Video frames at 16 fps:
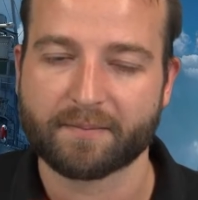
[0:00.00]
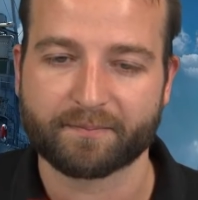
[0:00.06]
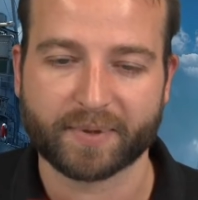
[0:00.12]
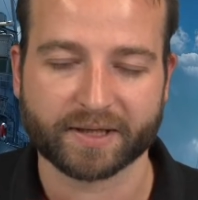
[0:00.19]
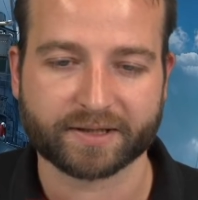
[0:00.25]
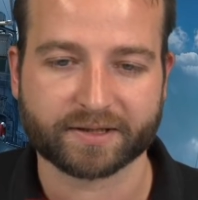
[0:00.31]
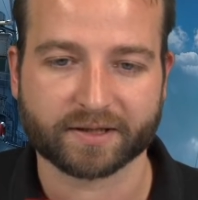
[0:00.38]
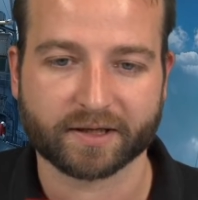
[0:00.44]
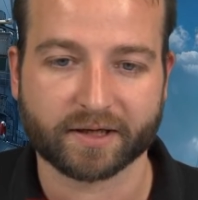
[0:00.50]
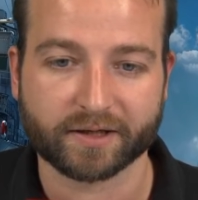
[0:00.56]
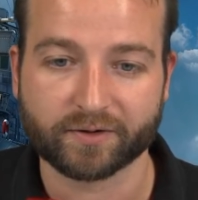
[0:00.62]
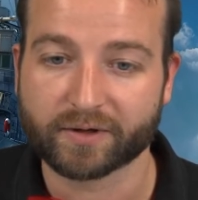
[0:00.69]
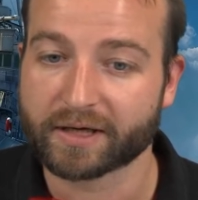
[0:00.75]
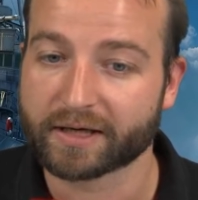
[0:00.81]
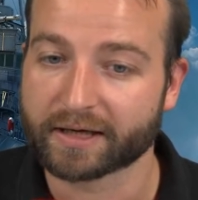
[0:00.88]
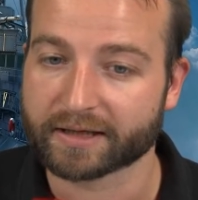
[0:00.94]
but
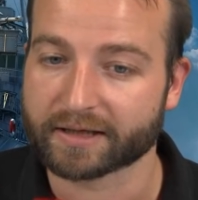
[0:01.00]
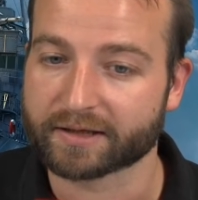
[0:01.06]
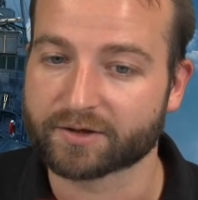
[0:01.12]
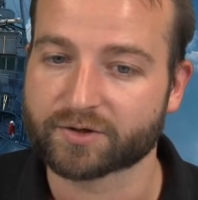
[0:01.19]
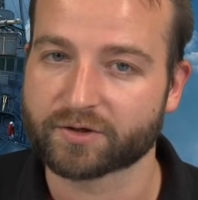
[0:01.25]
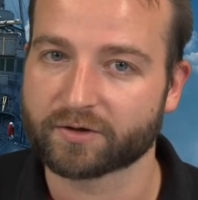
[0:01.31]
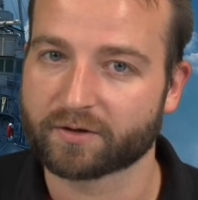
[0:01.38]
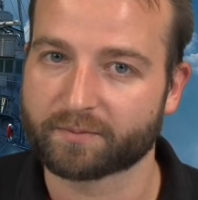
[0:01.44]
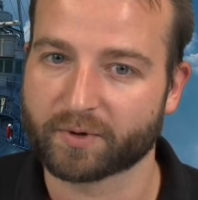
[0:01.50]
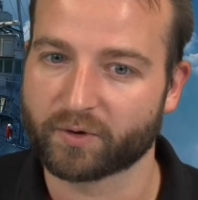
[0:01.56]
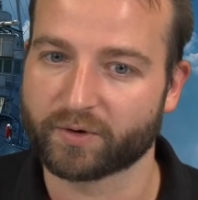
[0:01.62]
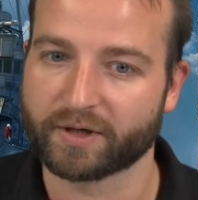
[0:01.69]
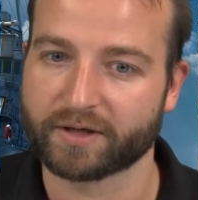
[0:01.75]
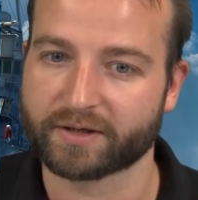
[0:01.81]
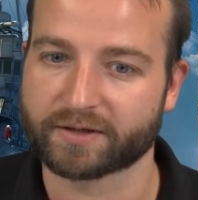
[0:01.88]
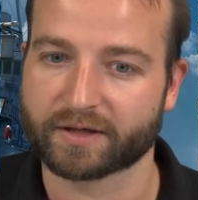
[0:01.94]
you can get additional
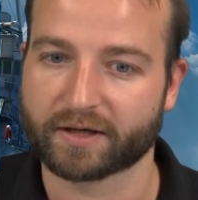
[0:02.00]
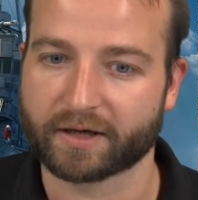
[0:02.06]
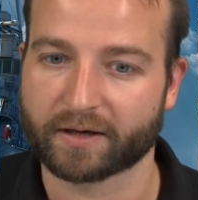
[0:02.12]
boni